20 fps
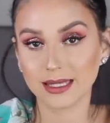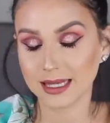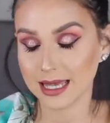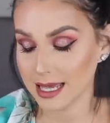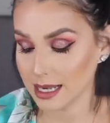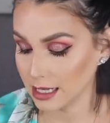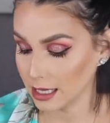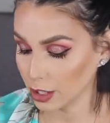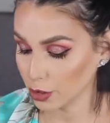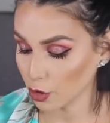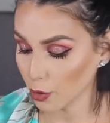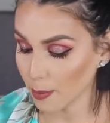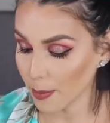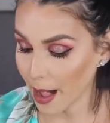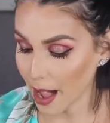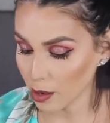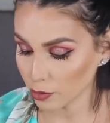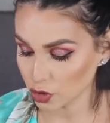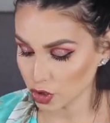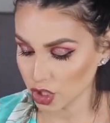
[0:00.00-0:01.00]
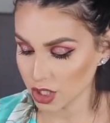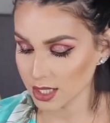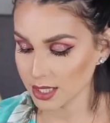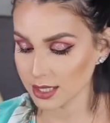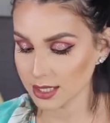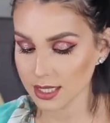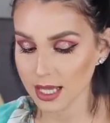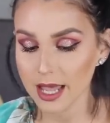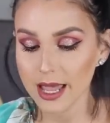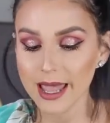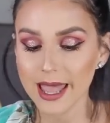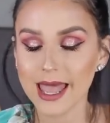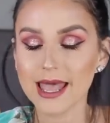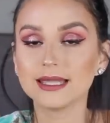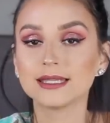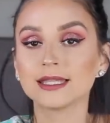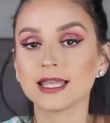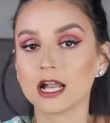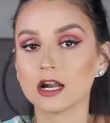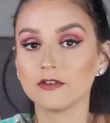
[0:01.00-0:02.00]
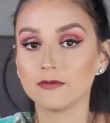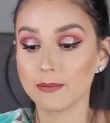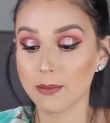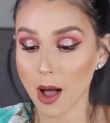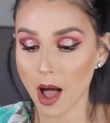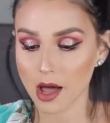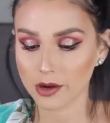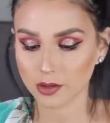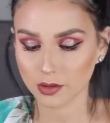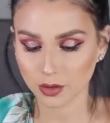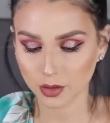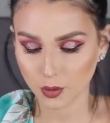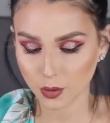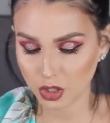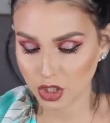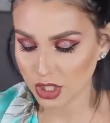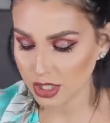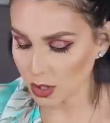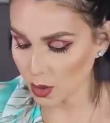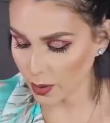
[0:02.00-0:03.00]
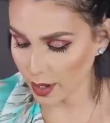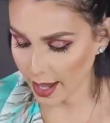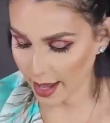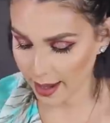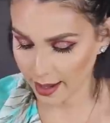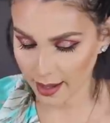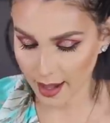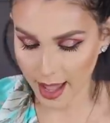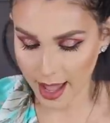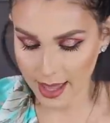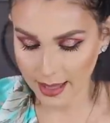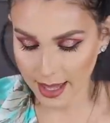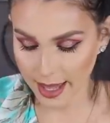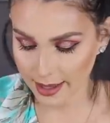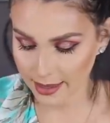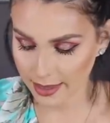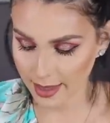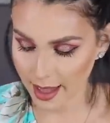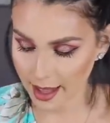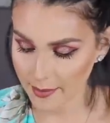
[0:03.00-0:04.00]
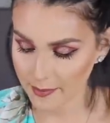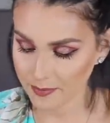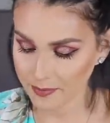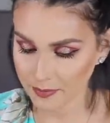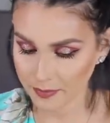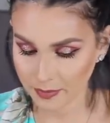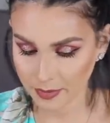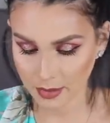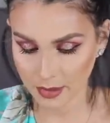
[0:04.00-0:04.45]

is in little pouches instead of bottles, which is okay. I like that.